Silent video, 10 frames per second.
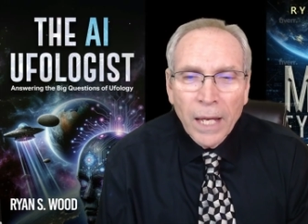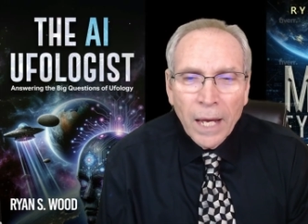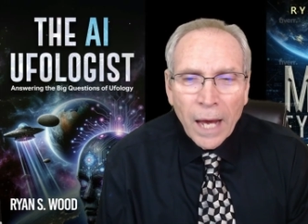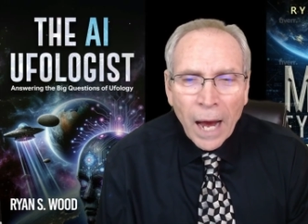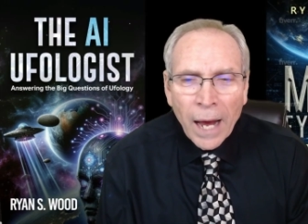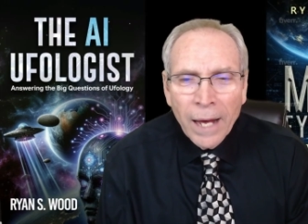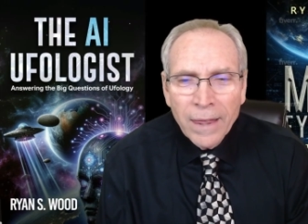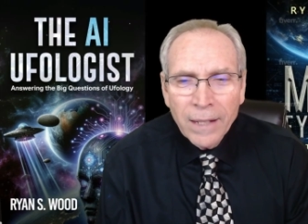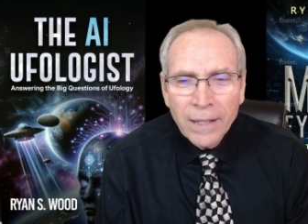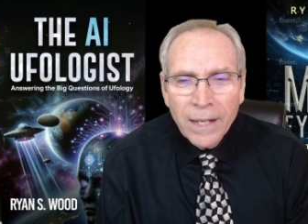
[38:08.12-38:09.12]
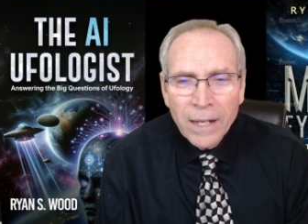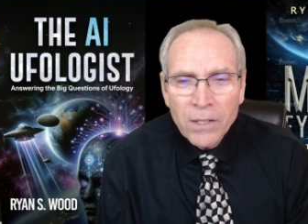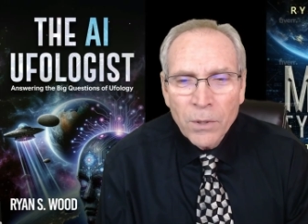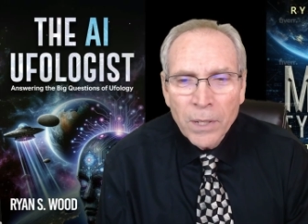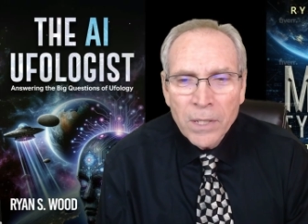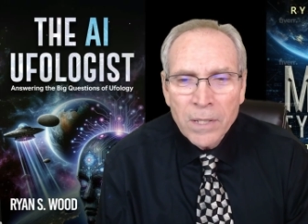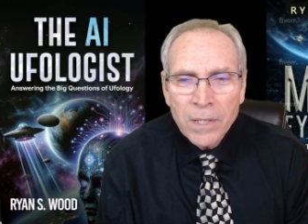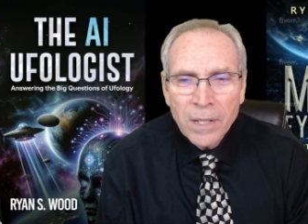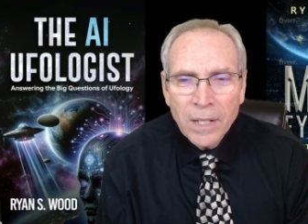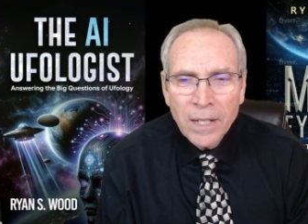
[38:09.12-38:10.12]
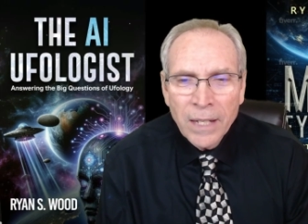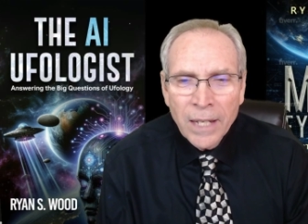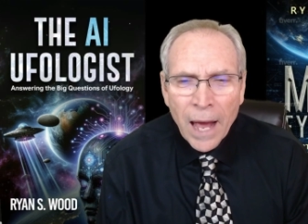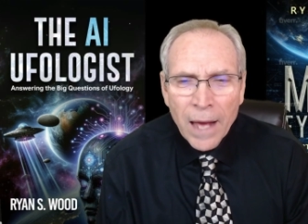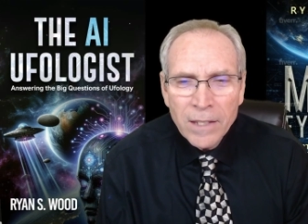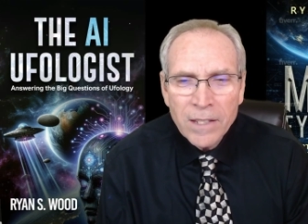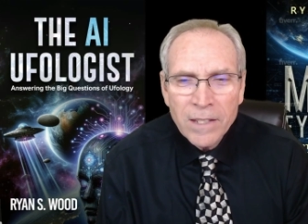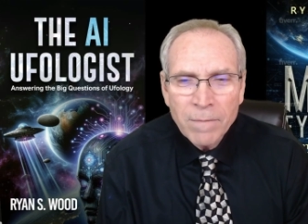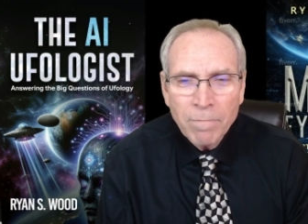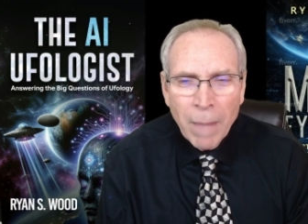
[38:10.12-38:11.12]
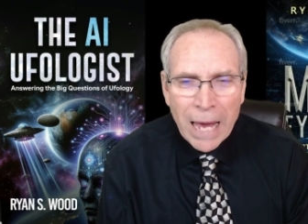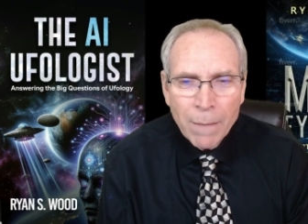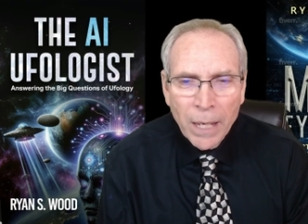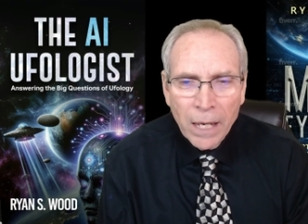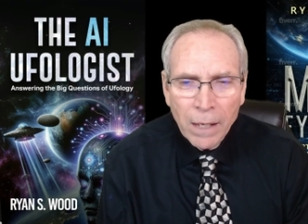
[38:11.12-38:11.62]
I think the answer is yes, maybe.